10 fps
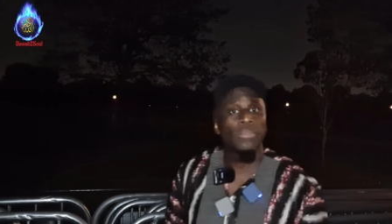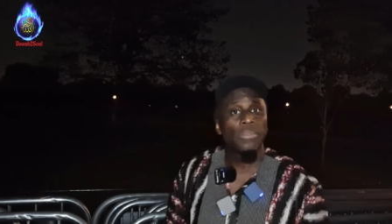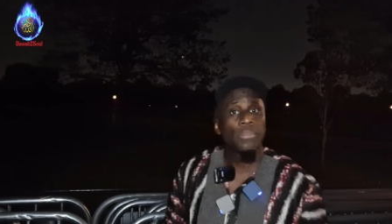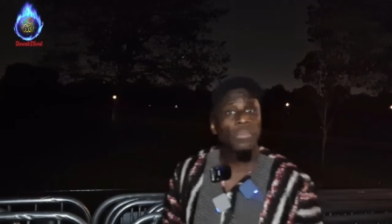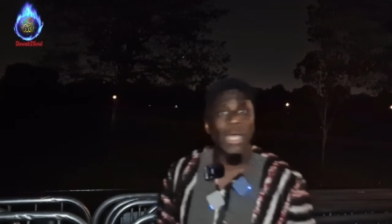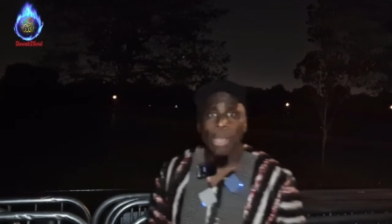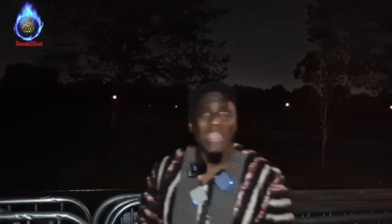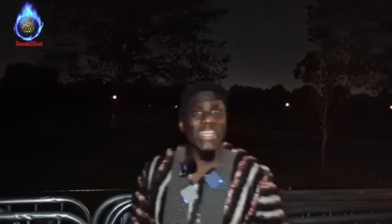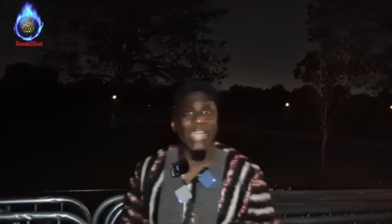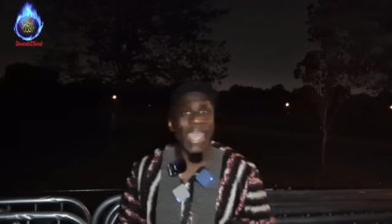Allah may
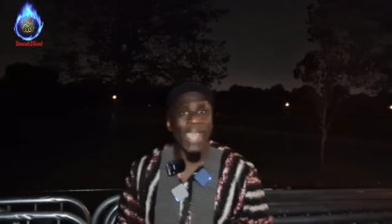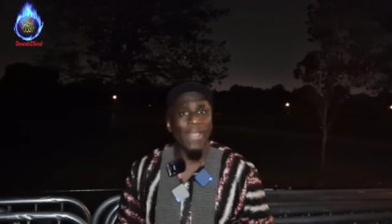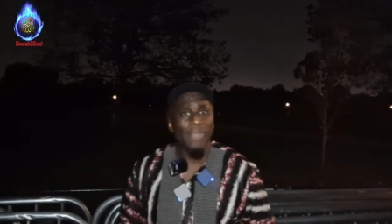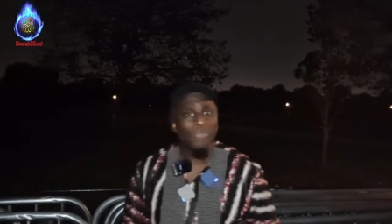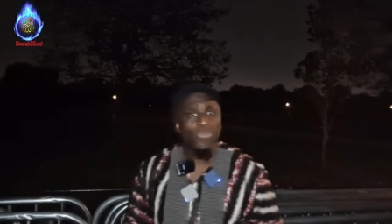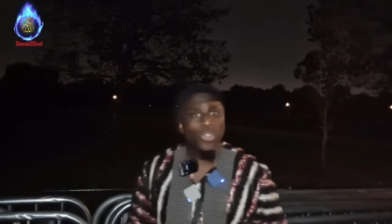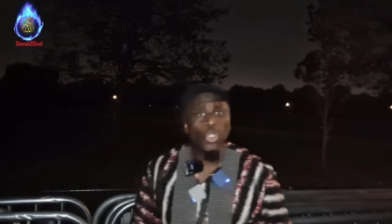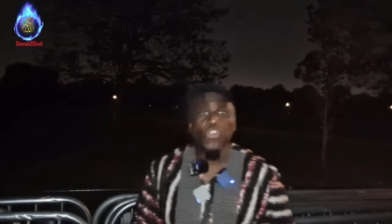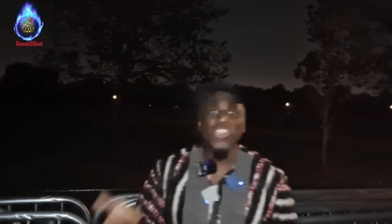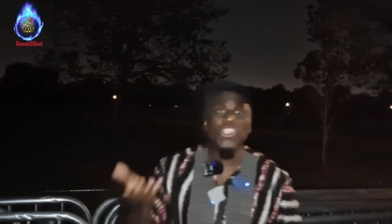declare, you
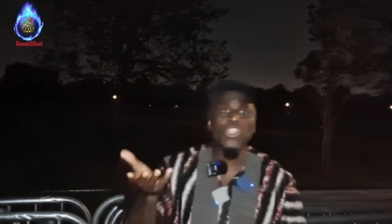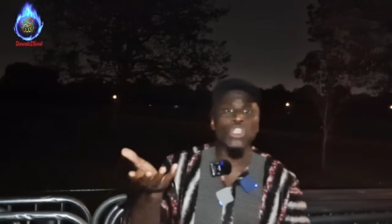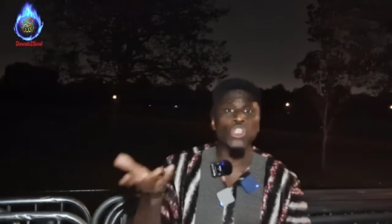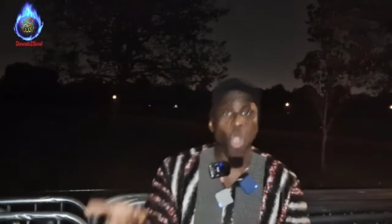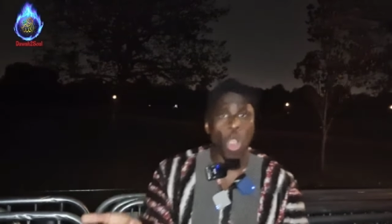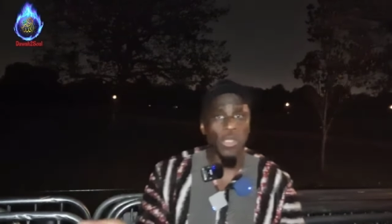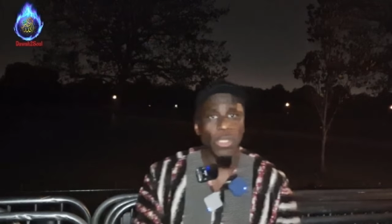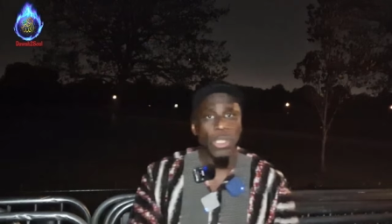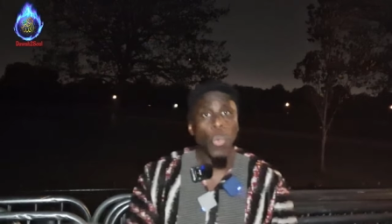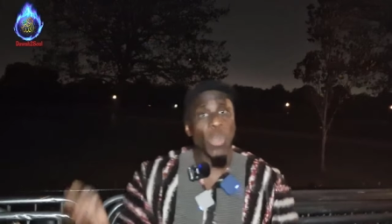said Jesus is God.
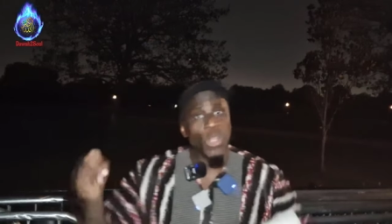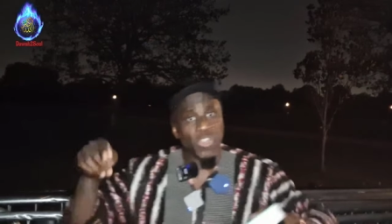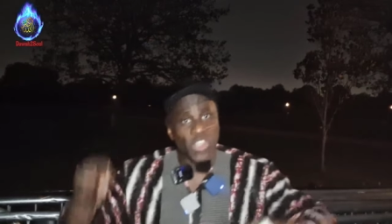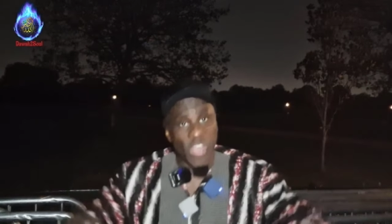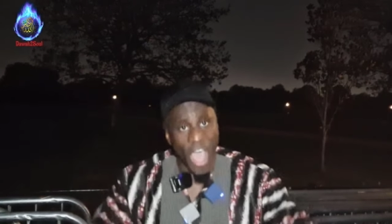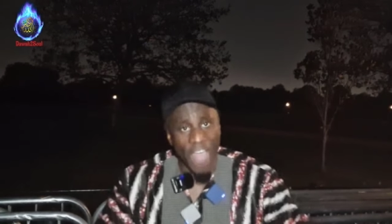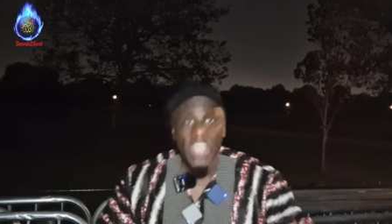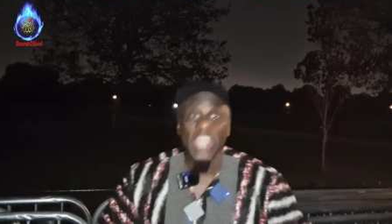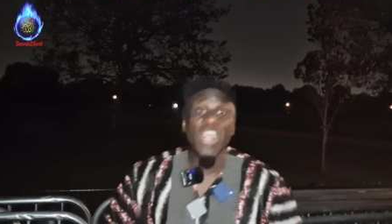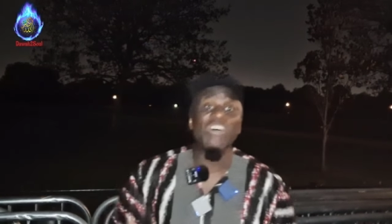When he was on the earth,
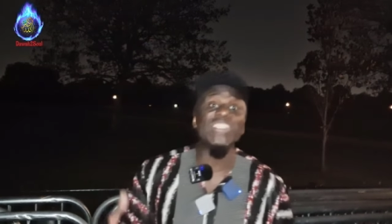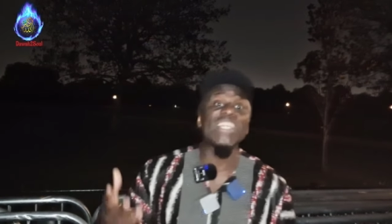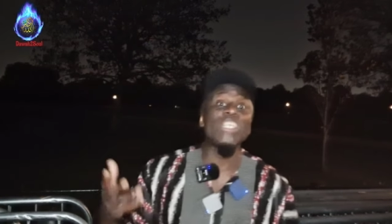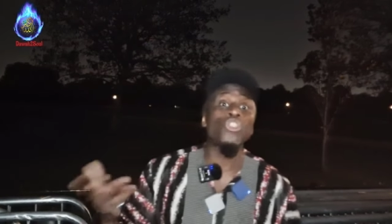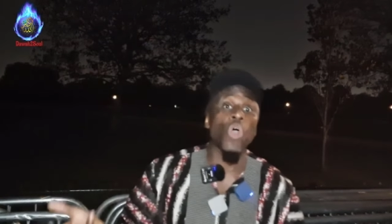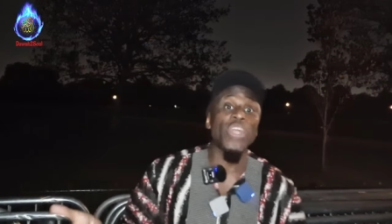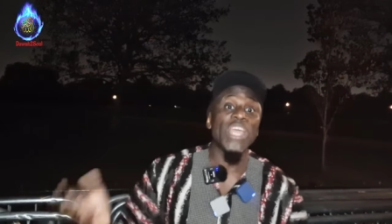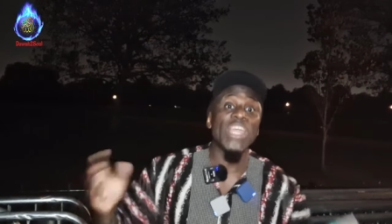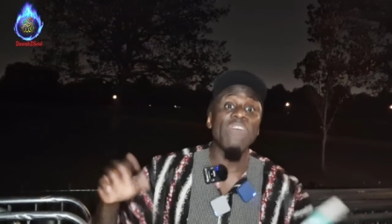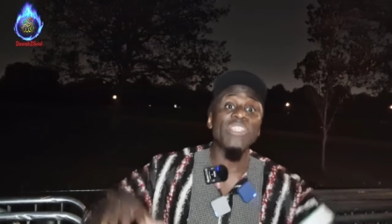he never said he's God.
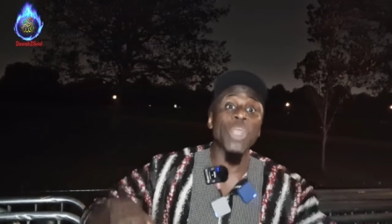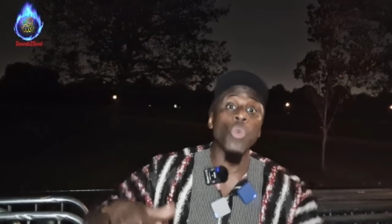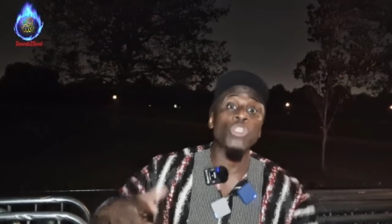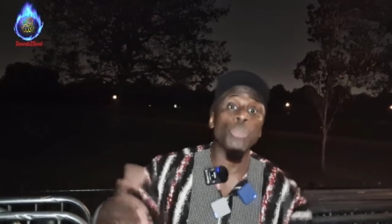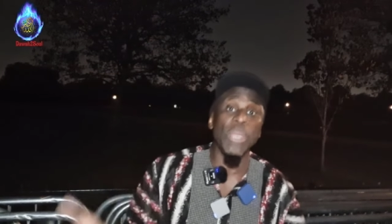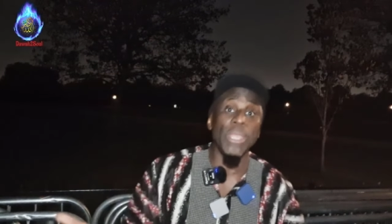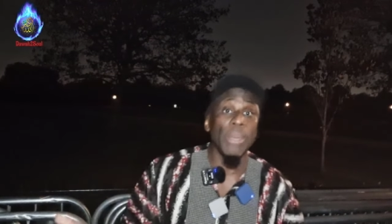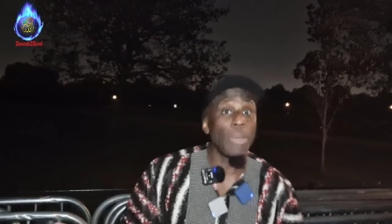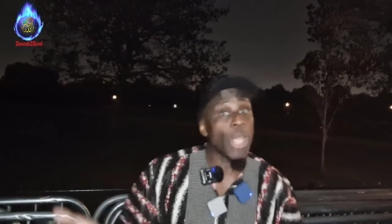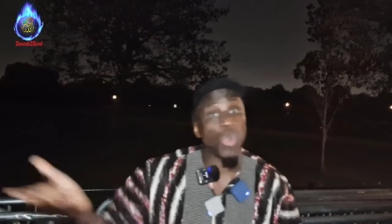He never said worship me,
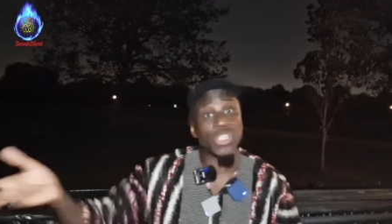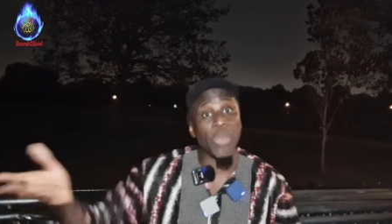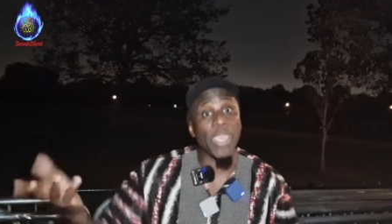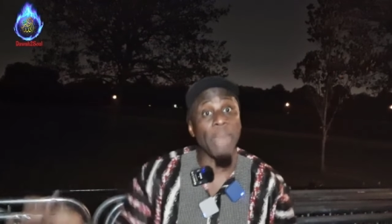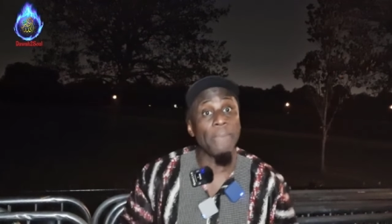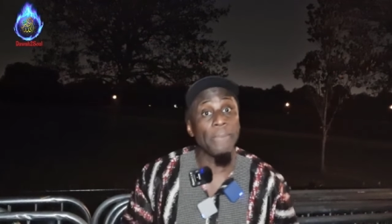but they are worshiping him.